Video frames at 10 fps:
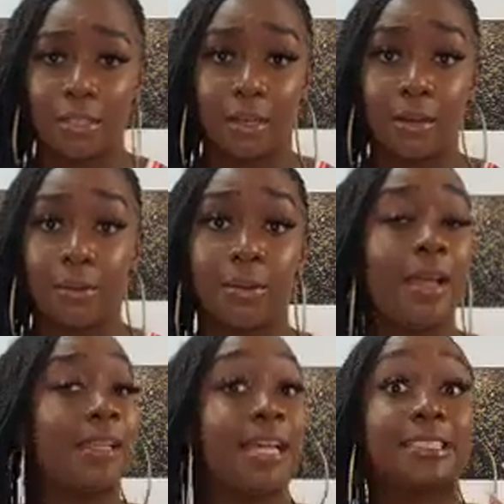to go.
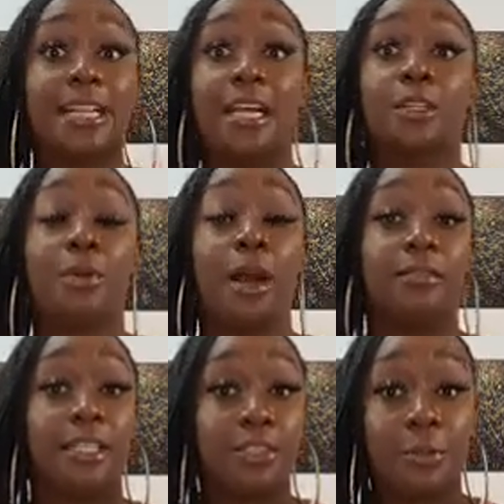That's not the
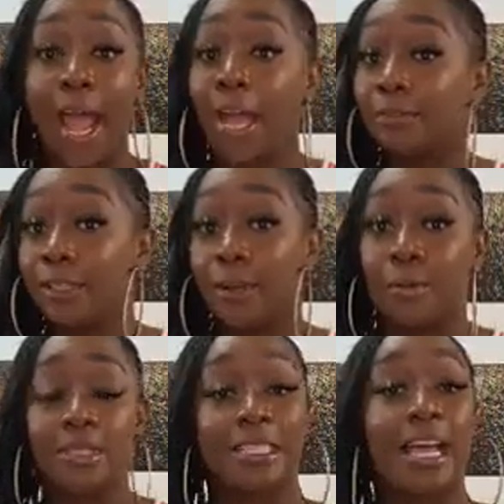route that you have to
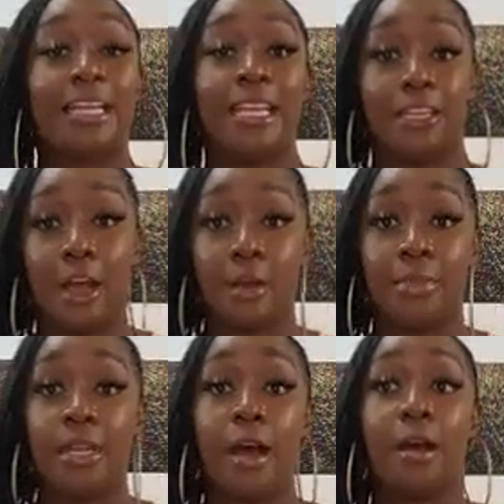go. It's not an end all
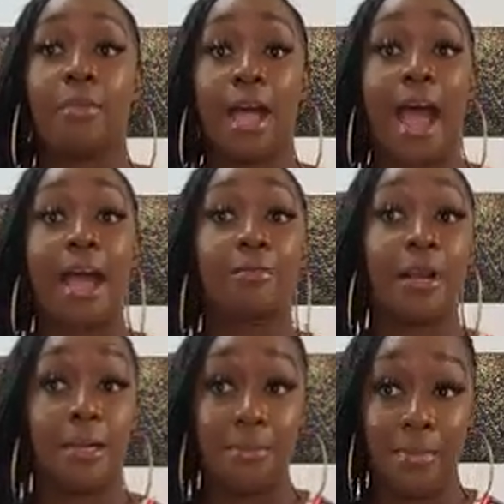be all, but I
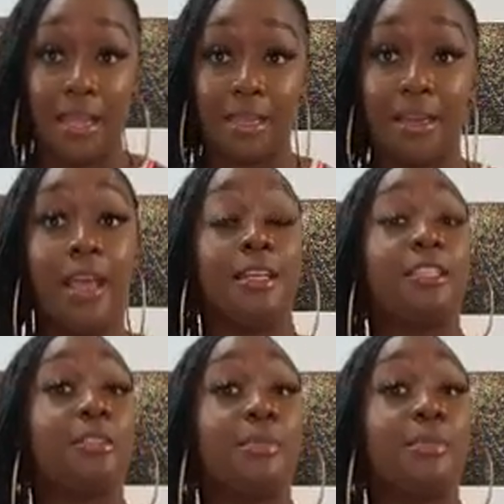recommend that